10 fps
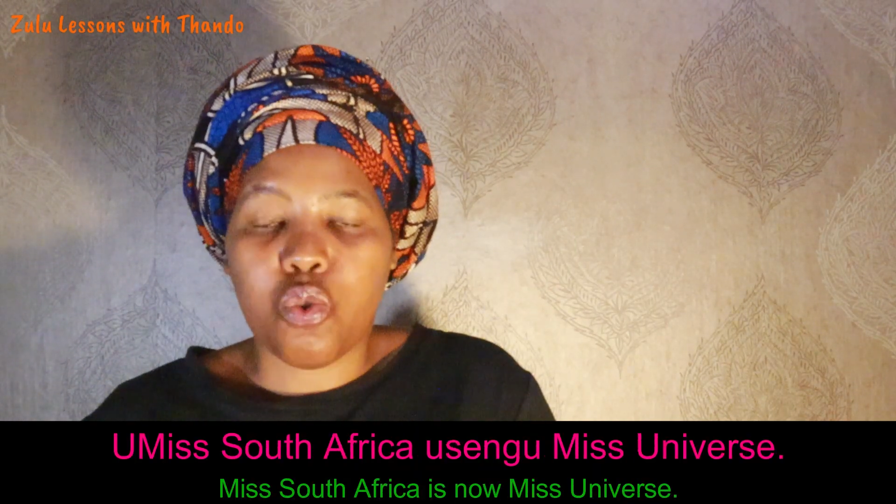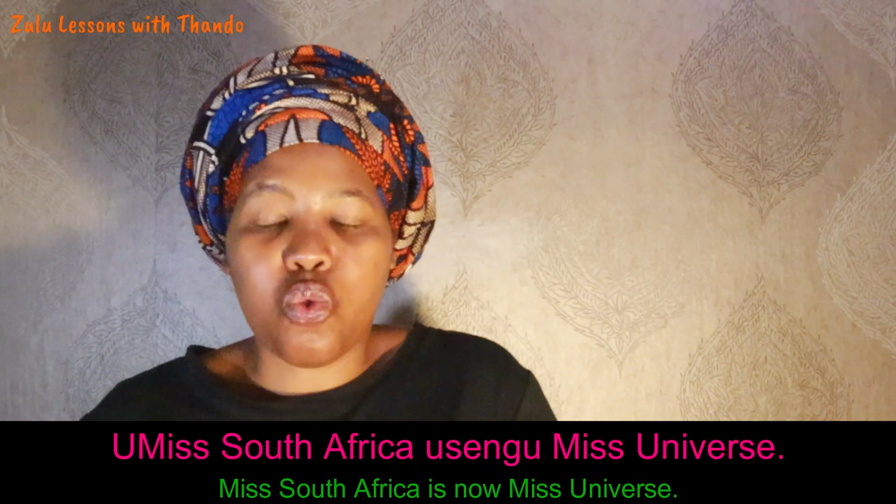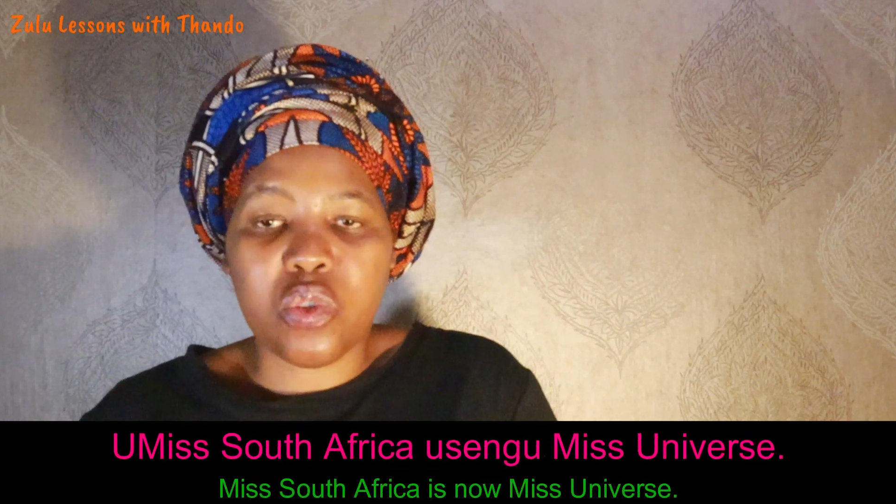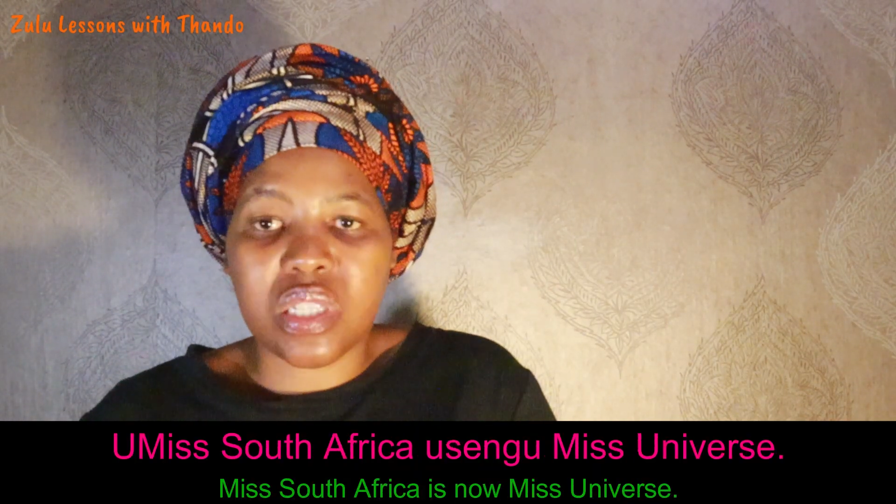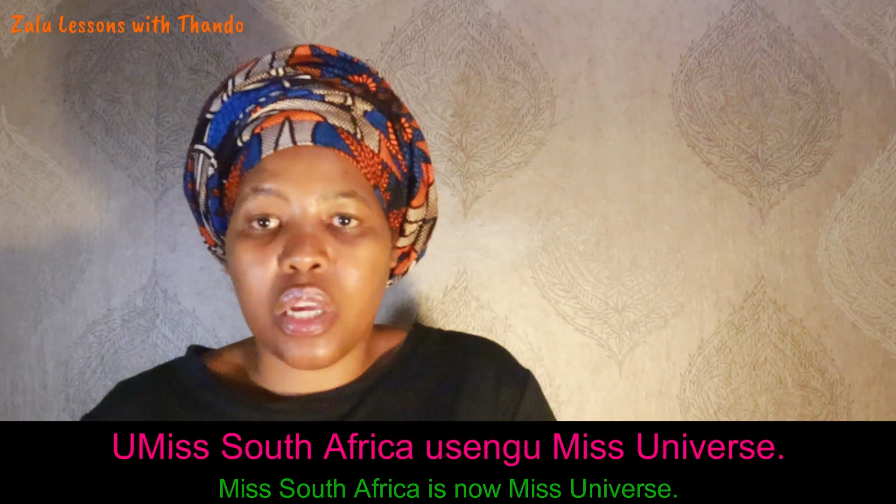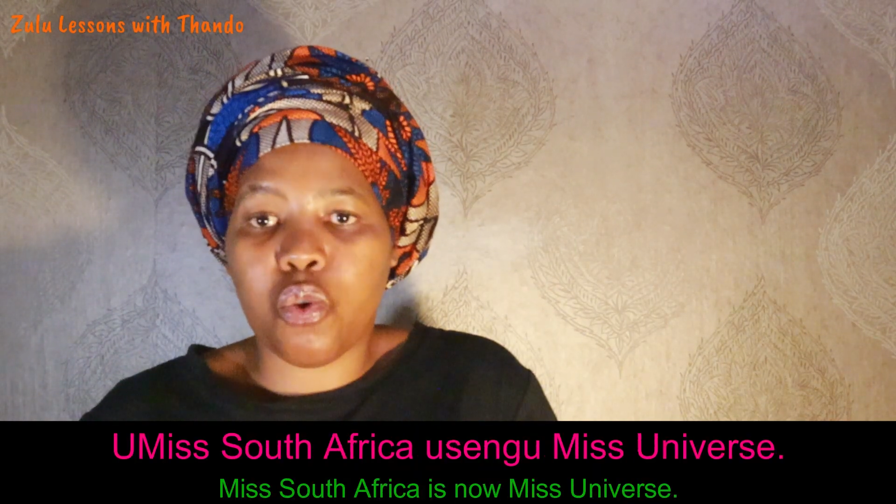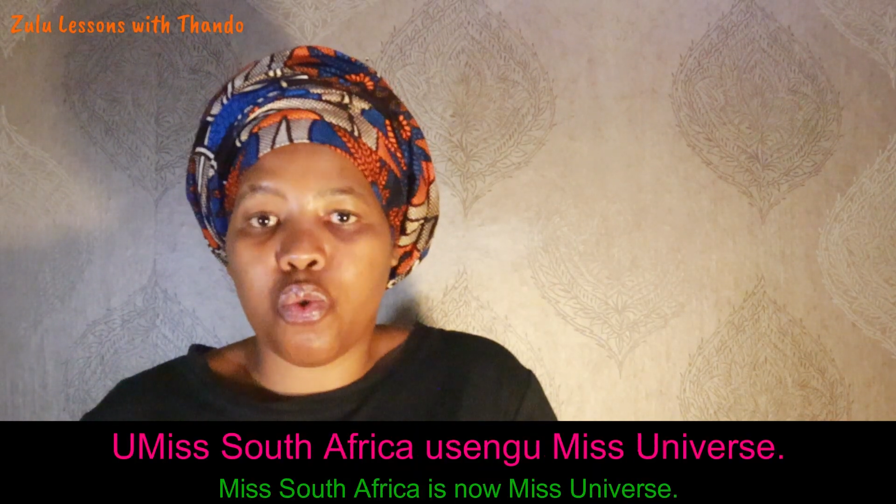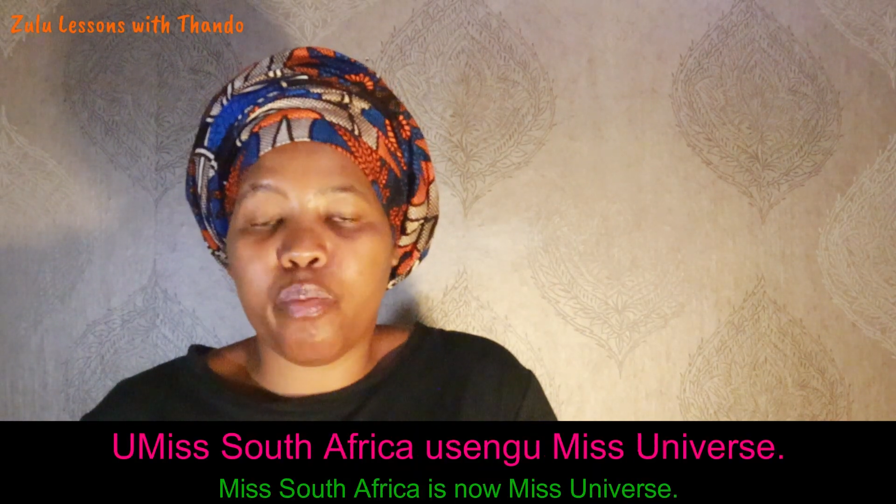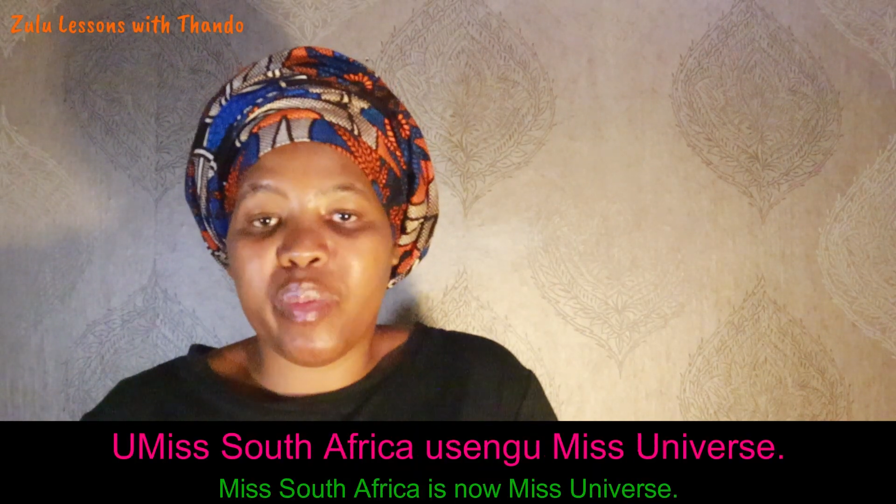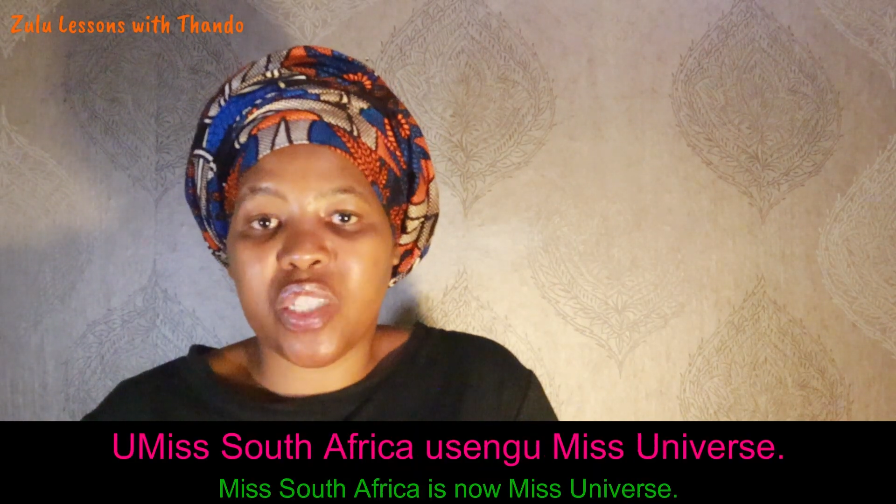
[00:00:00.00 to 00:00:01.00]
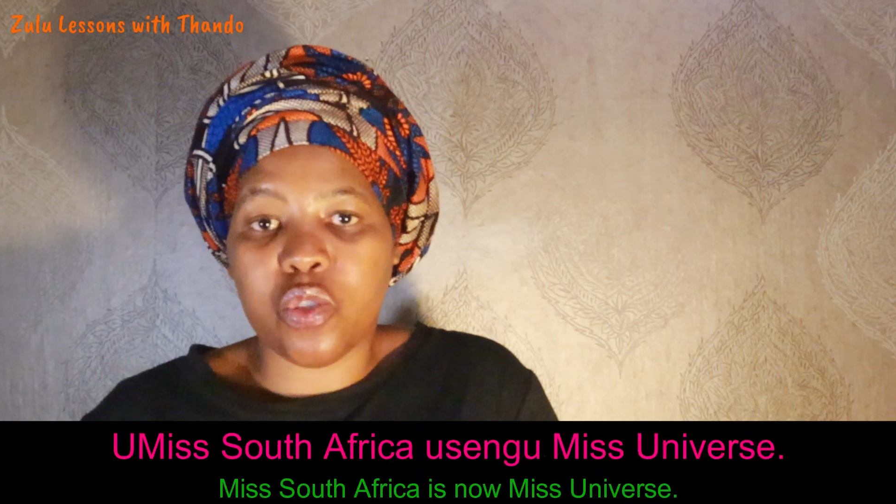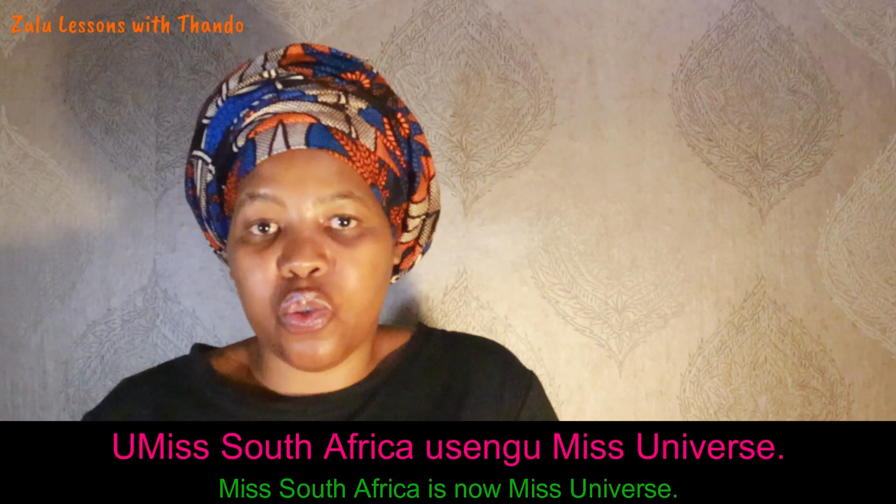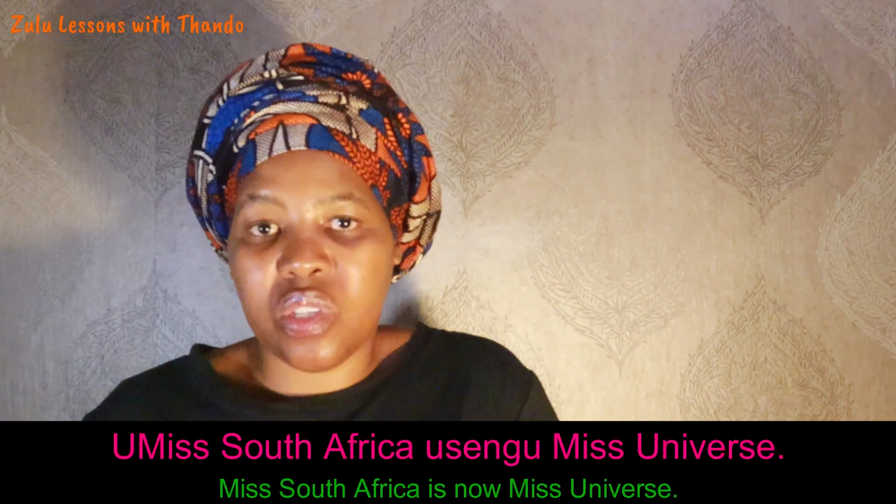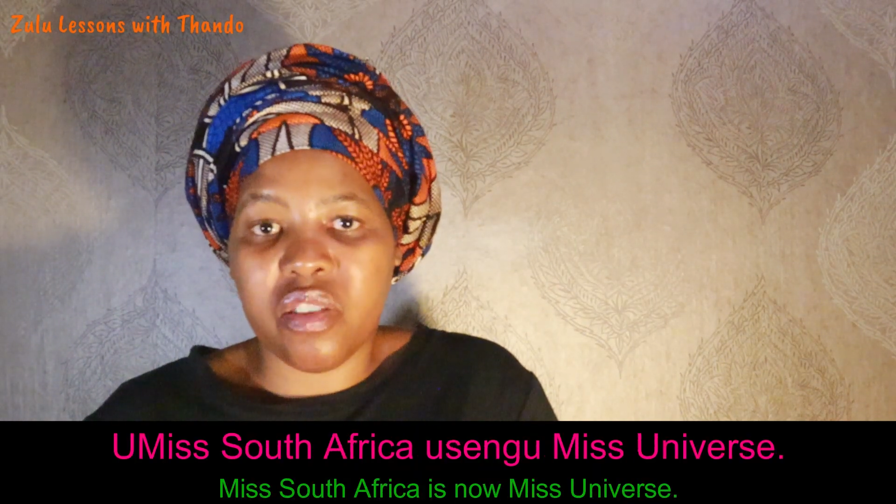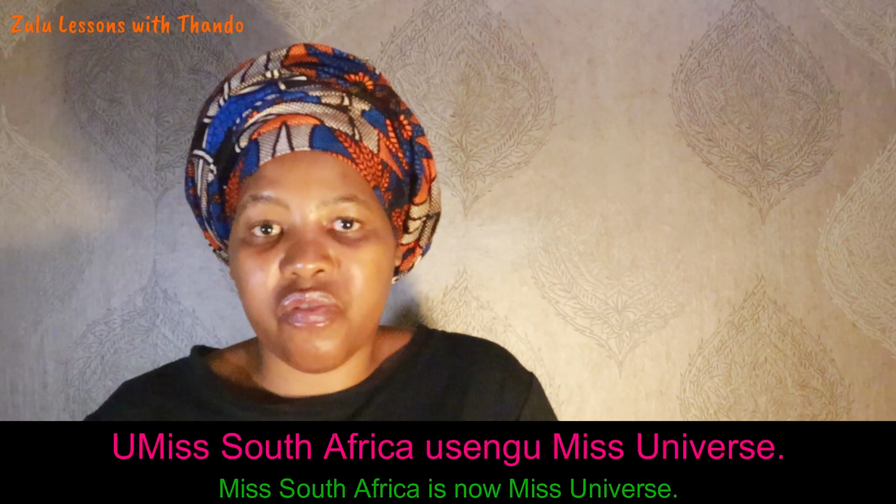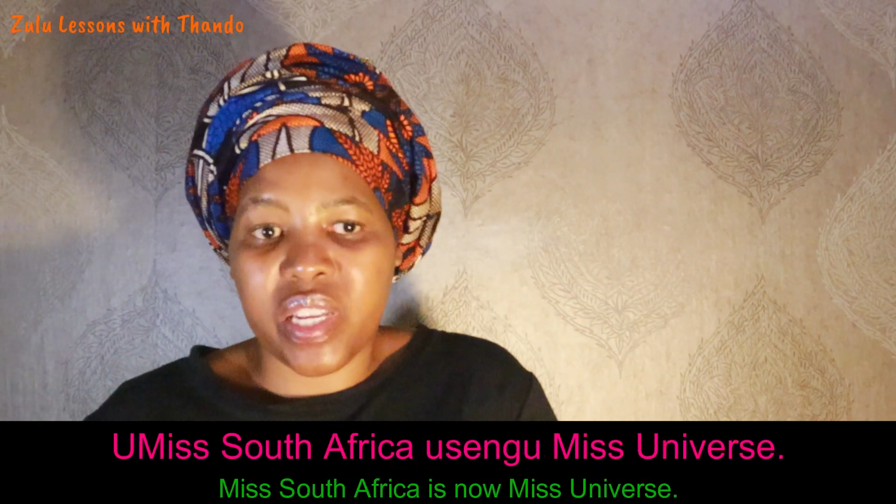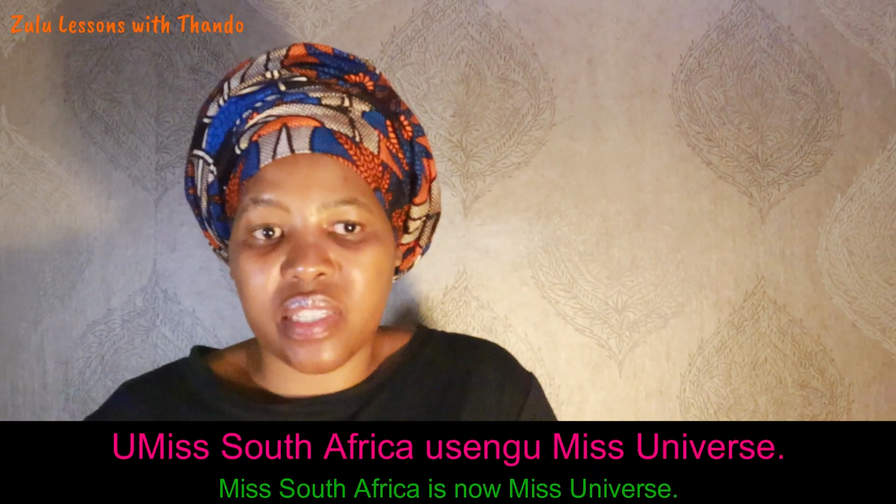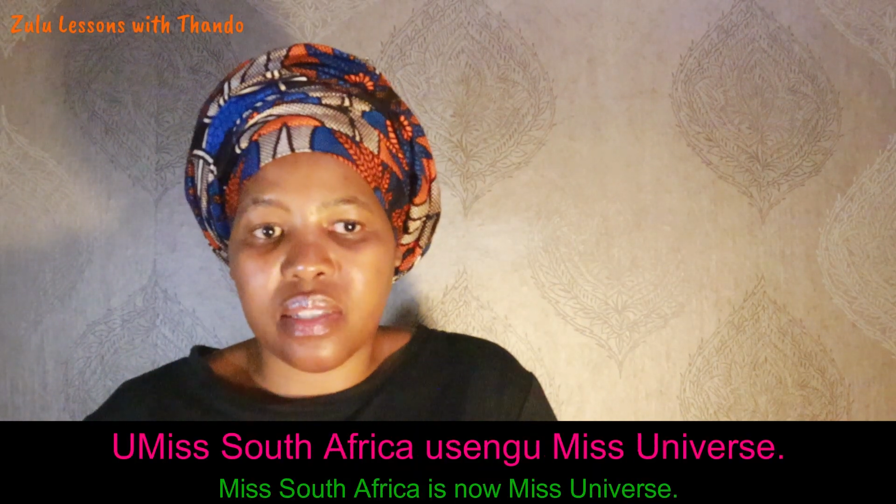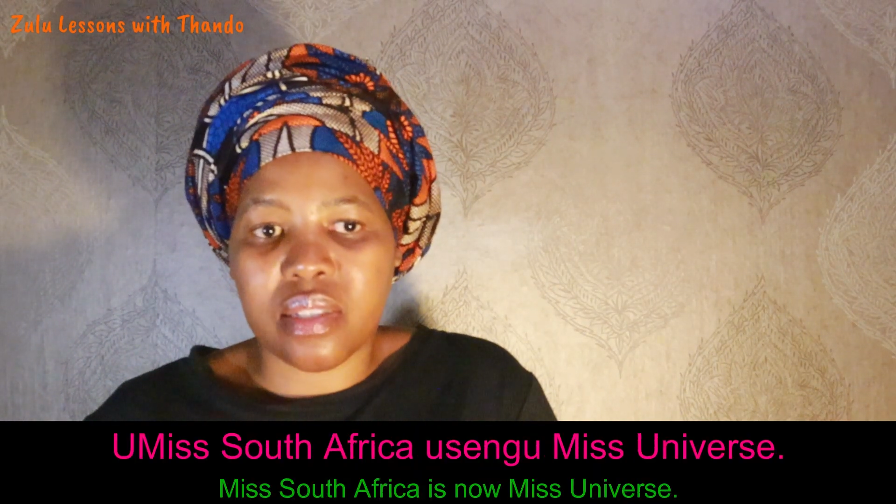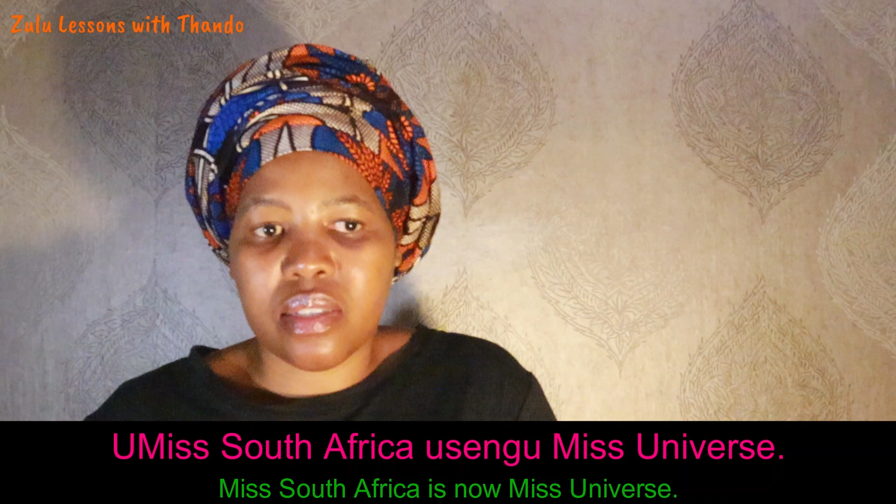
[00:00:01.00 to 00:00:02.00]
usengu Miss
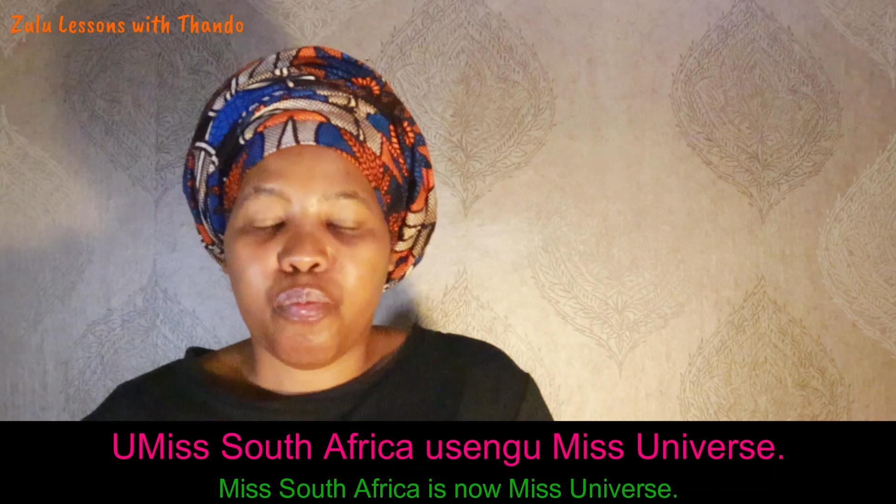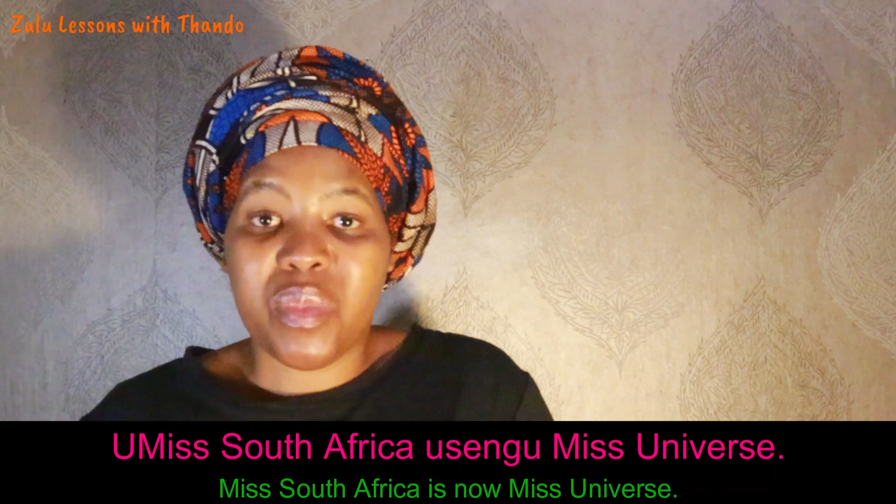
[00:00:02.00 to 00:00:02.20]
Universe.